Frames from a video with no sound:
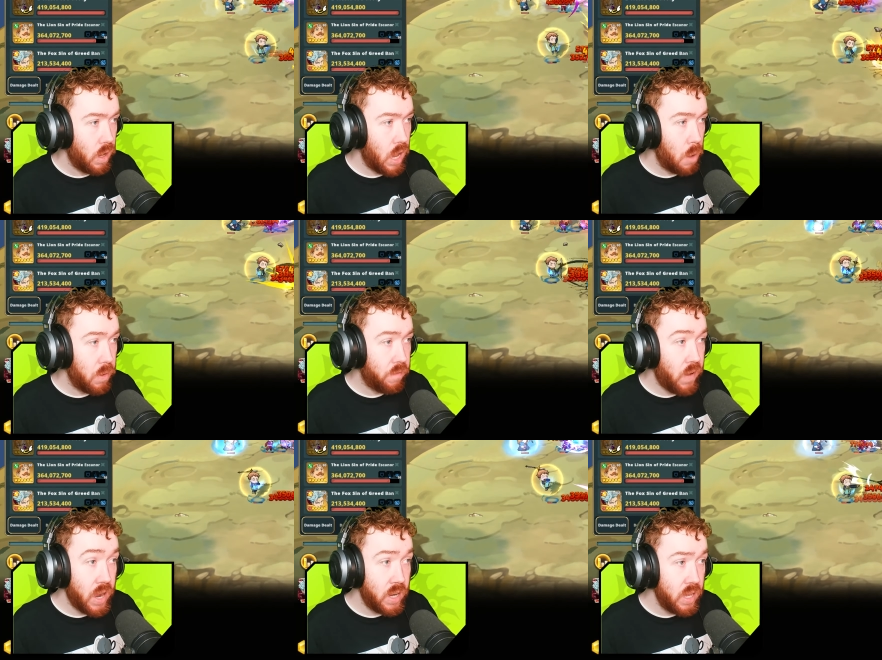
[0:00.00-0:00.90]
Uh, but
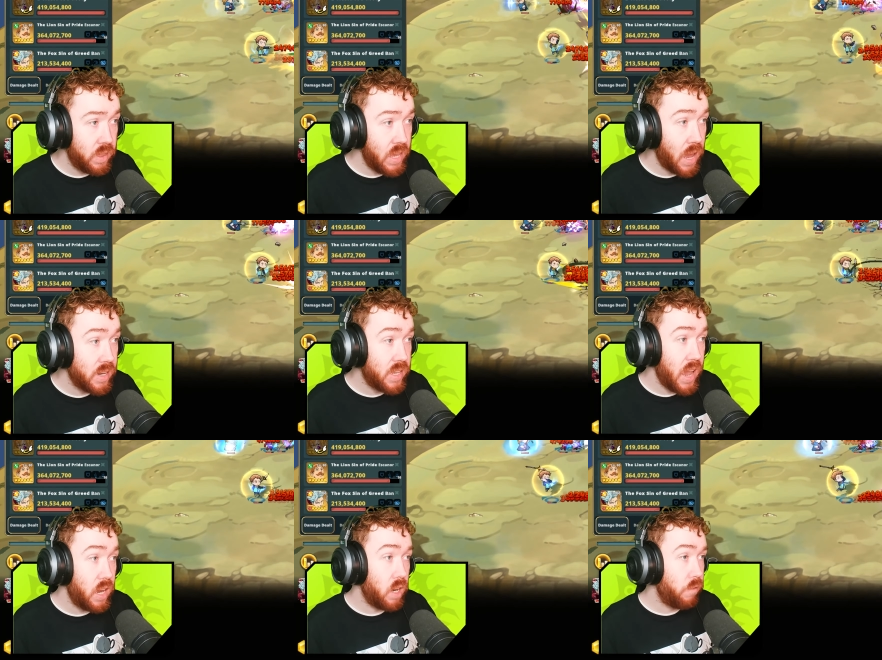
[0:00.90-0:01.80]
finally, Diane is
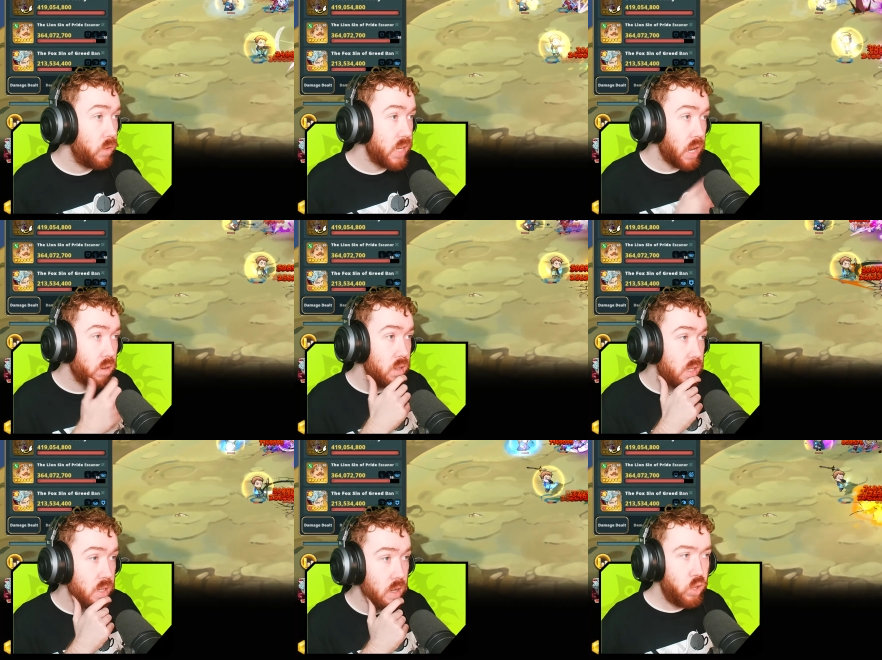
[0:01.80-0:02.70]
dead in a few
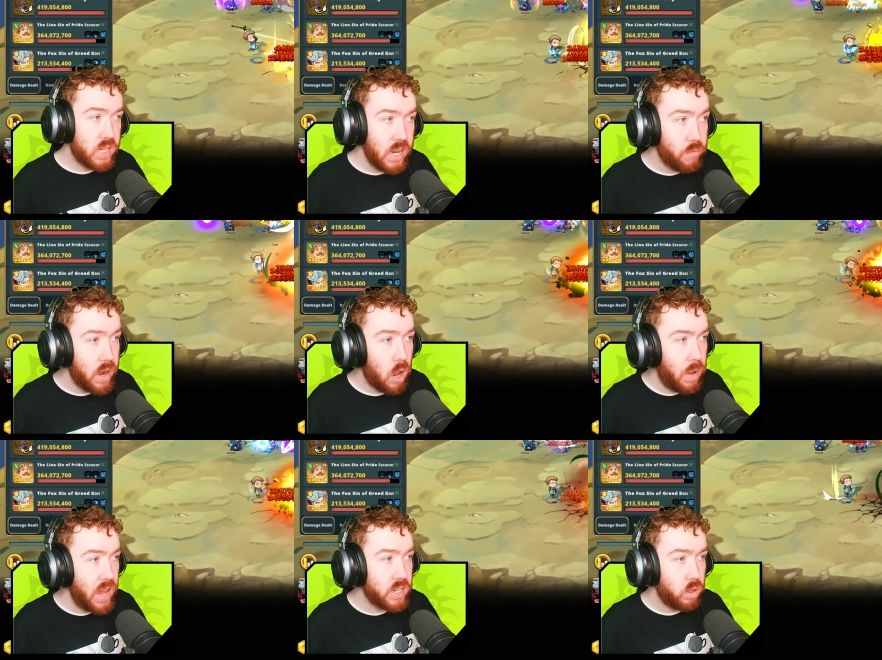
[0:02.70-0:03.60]
seconds. You're seeing right now,
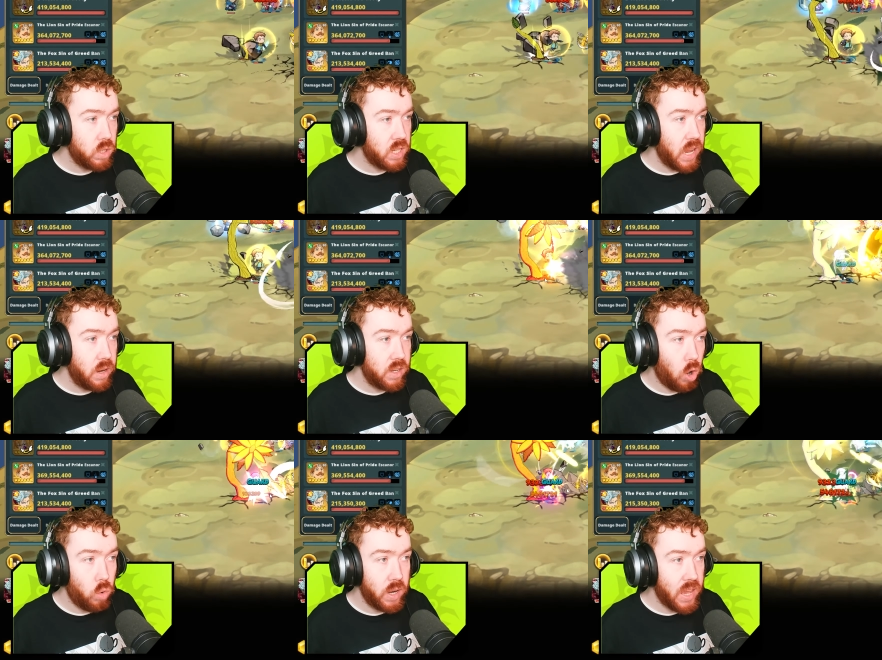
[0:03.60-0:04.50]
my Escanor is just getting his
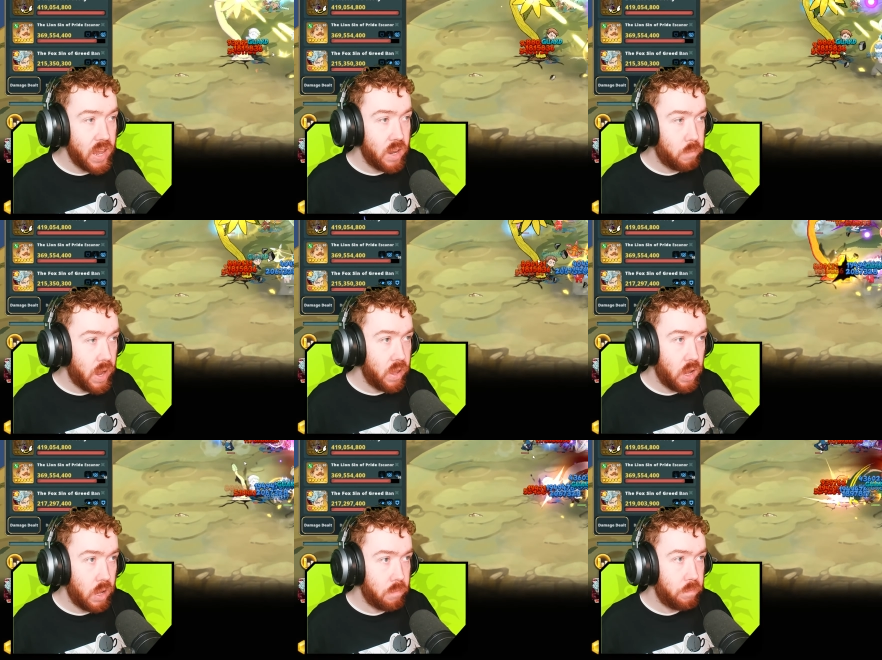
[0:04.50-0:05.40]
ult negated by,
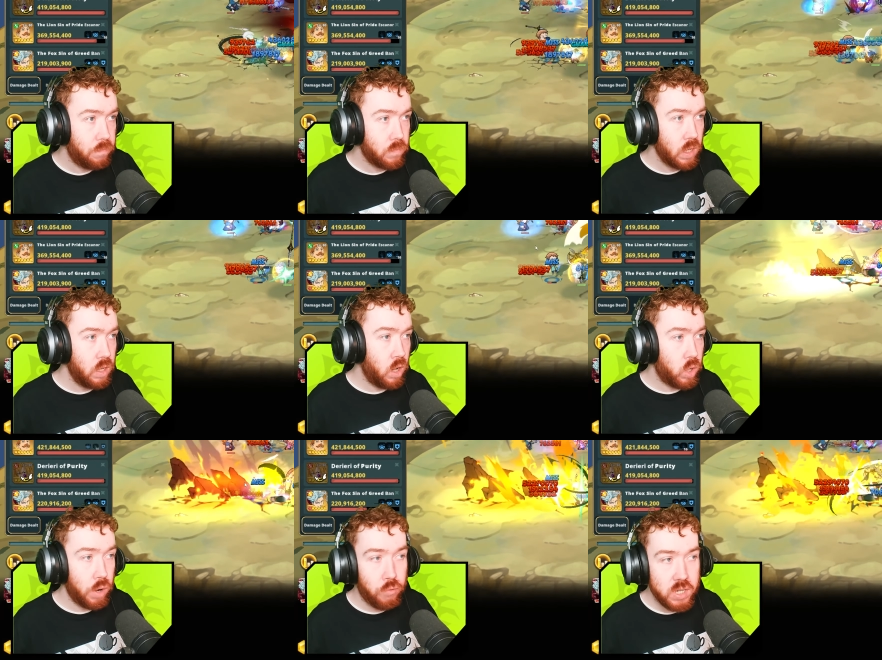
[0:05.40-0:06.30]
um, you know,
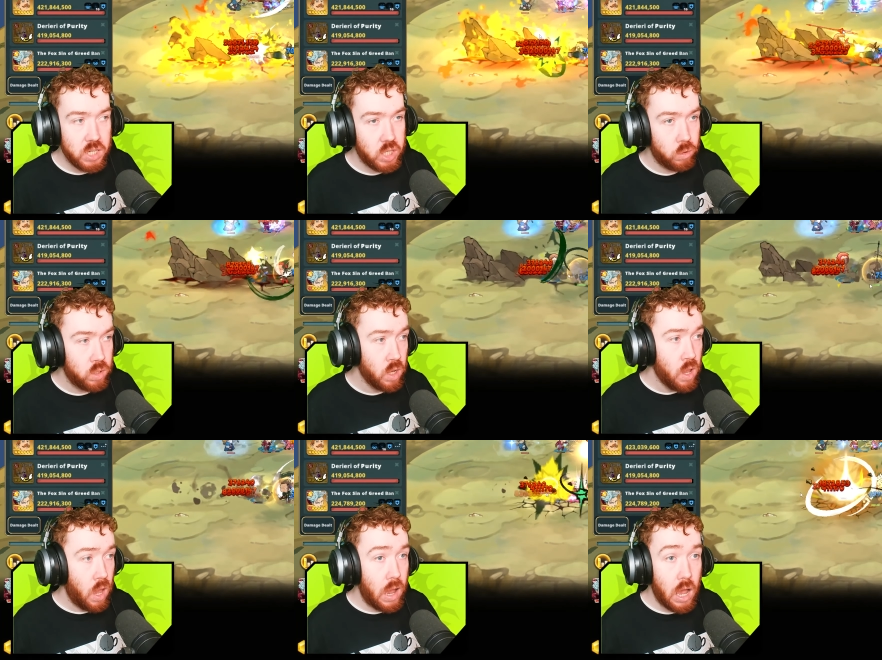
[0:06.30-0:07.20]
Gilfrost's shield.
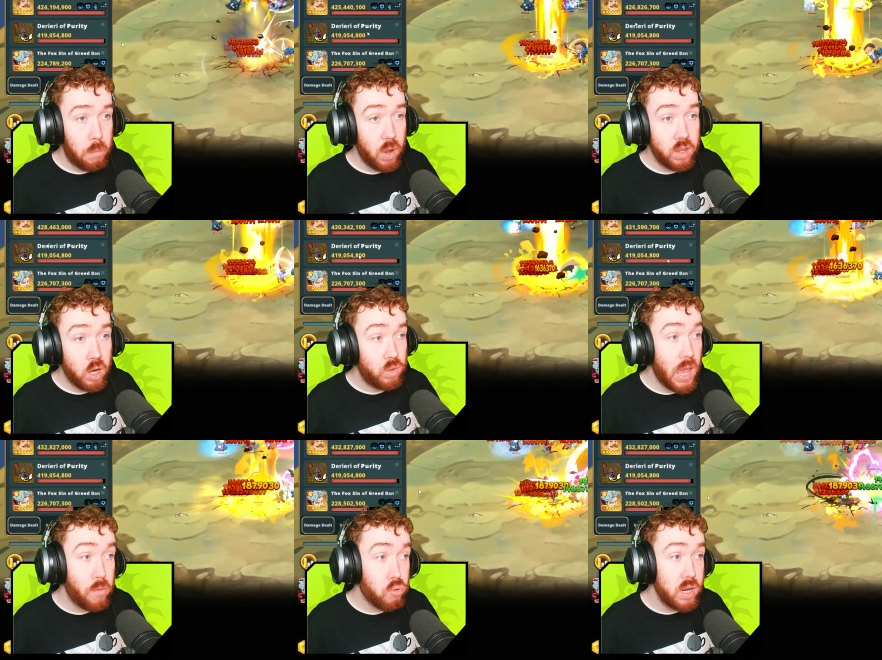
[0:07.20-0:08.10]
Uh, but, you know,
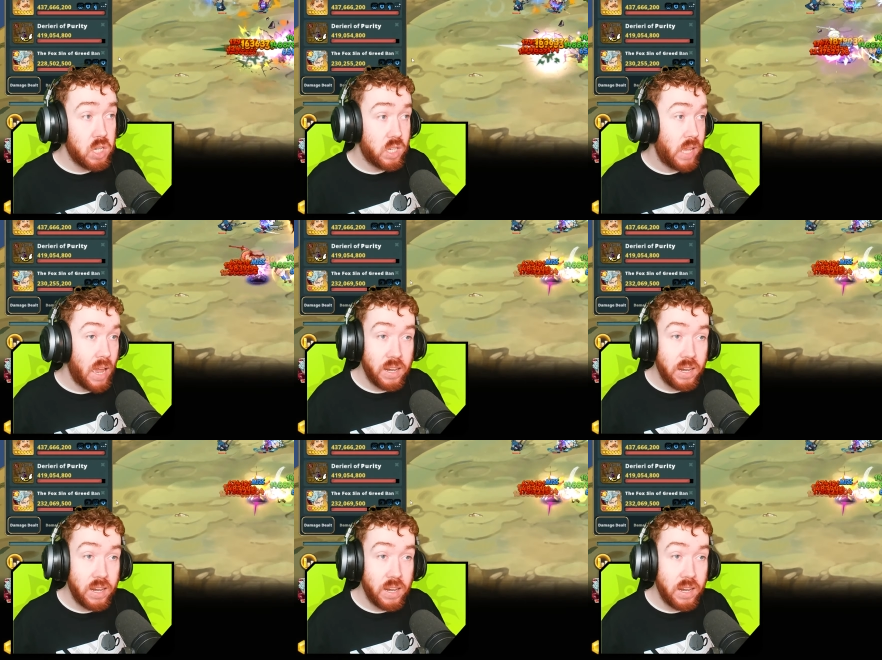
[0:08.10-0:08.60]
Derieri just